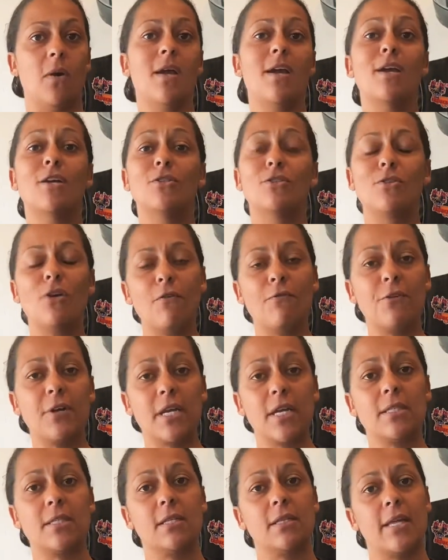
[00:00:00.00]
Don't forget to
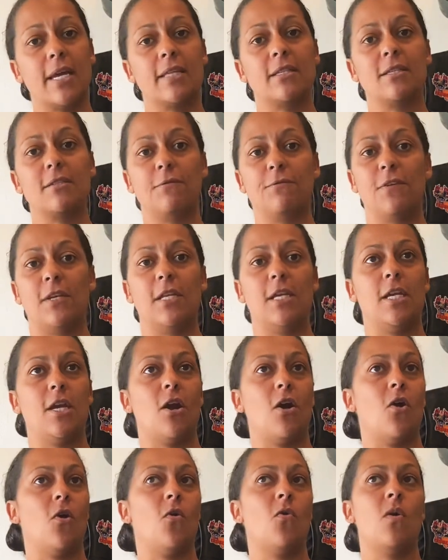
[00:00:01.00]
like this
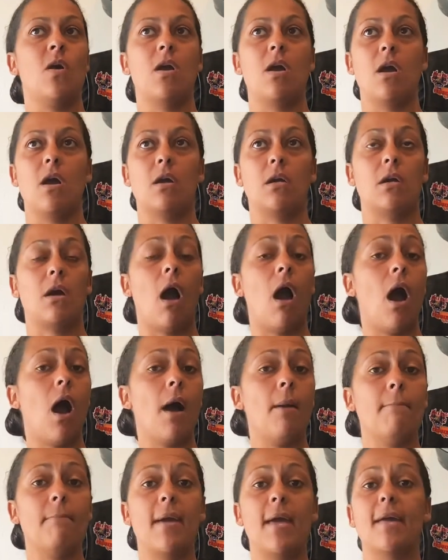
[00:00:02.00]
video,
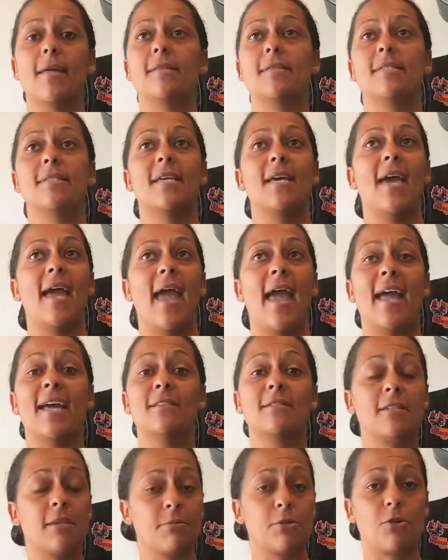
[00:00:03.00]
comment, and
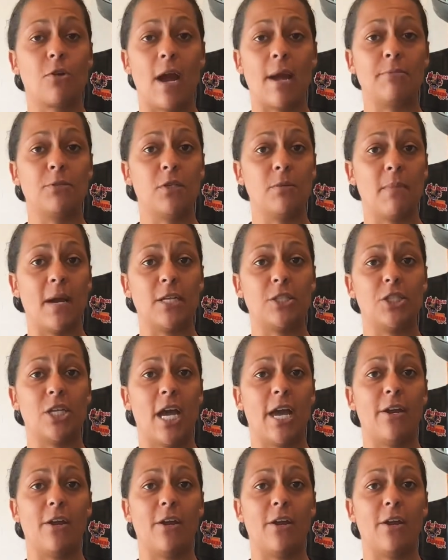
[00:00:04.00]
subscribe to my channel.